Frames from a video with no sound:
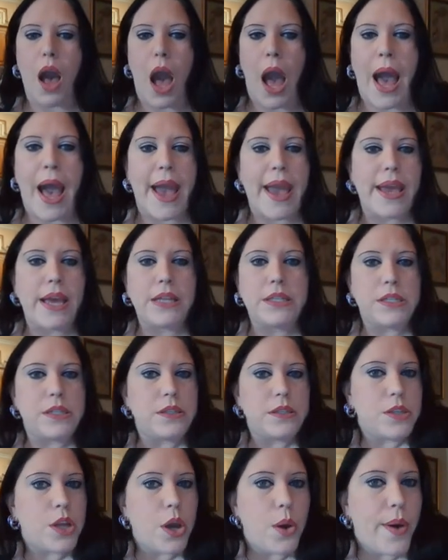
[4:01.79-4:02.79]
I
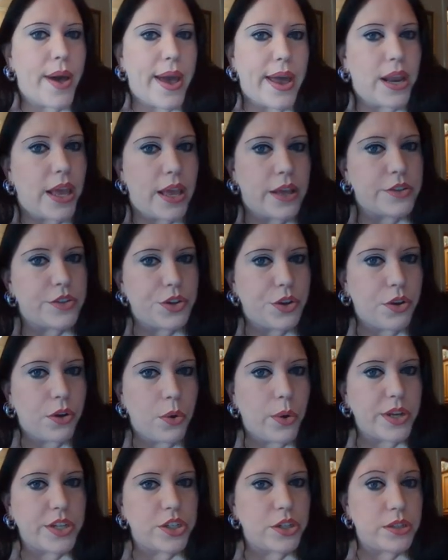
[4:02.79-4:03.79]
didn't know how to answer your
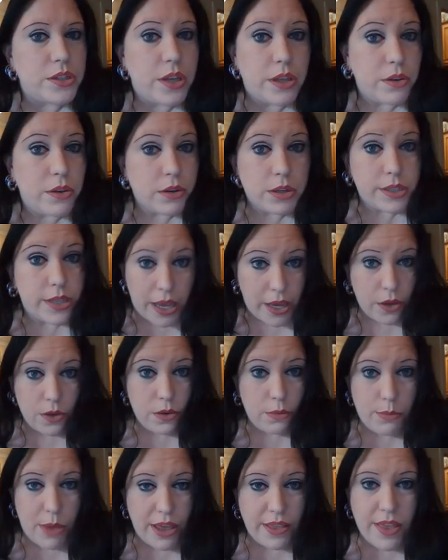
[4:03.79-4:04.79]
questions either because I
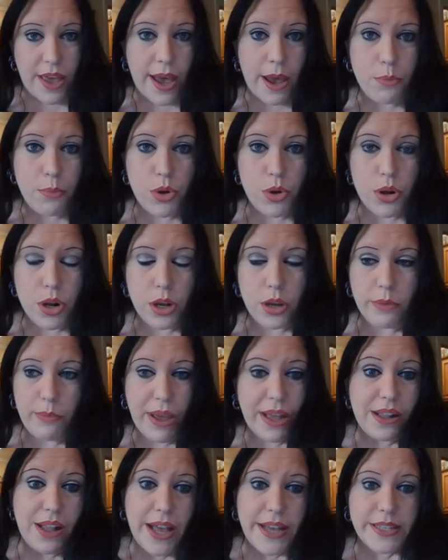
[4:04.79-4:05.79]
couldn't make the app work.
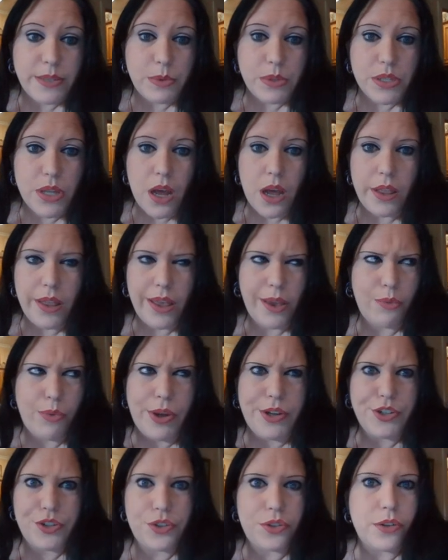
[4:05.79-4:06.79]
My class was not like
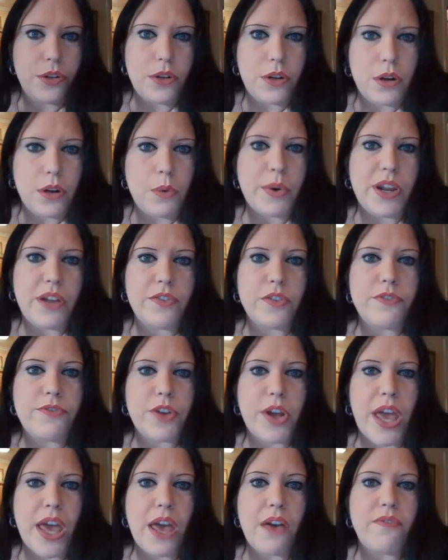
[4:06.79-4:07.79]
registered or whatever
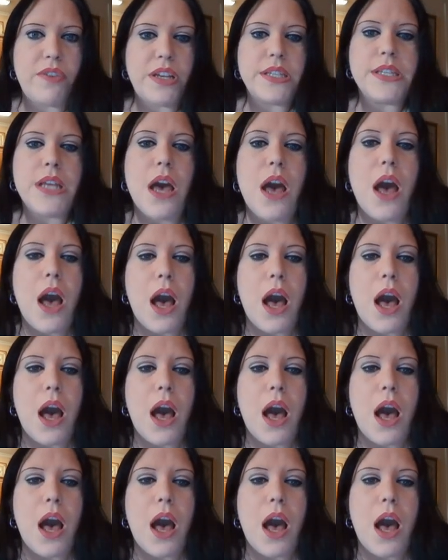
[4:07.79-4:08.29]
for Canvas.